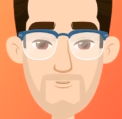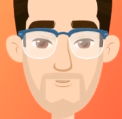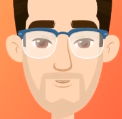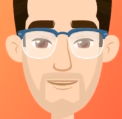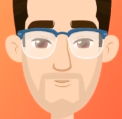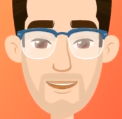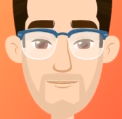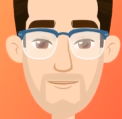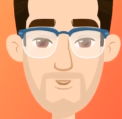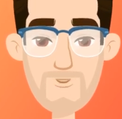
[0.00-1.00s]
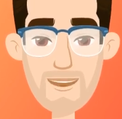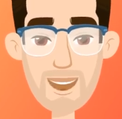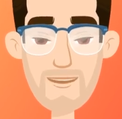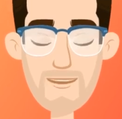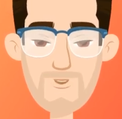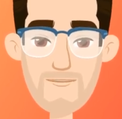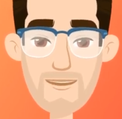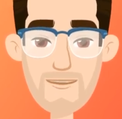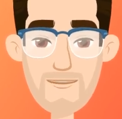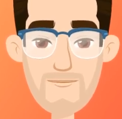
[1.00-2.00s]
With respiratory
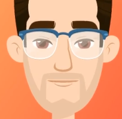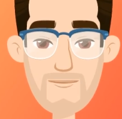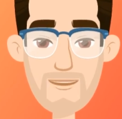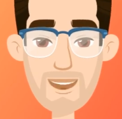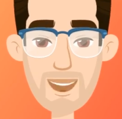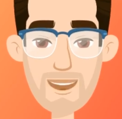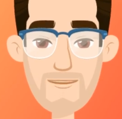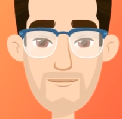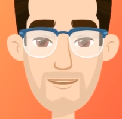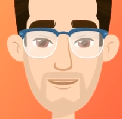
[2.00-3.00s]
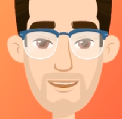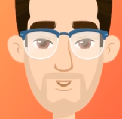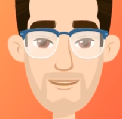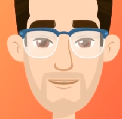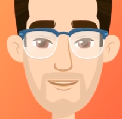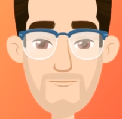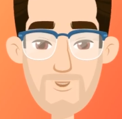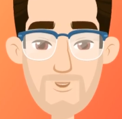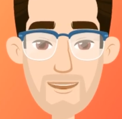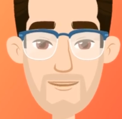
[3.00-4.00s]
alkalosis, hyperventilation can be
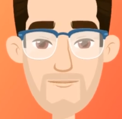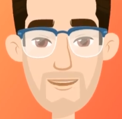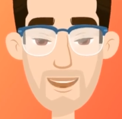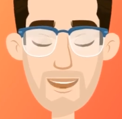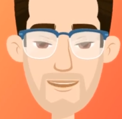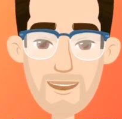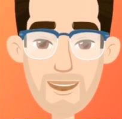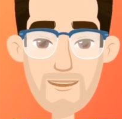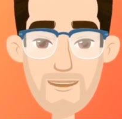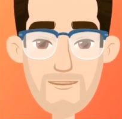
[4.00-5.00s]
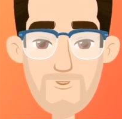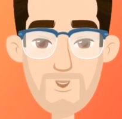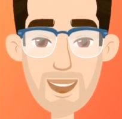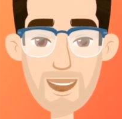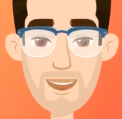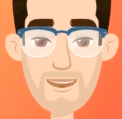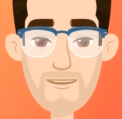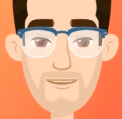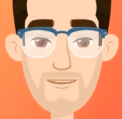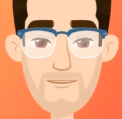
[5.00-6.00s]
triggered by anxiety or high
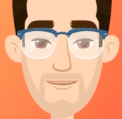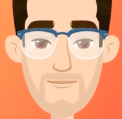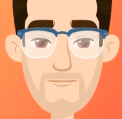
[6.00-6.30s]
altitudes.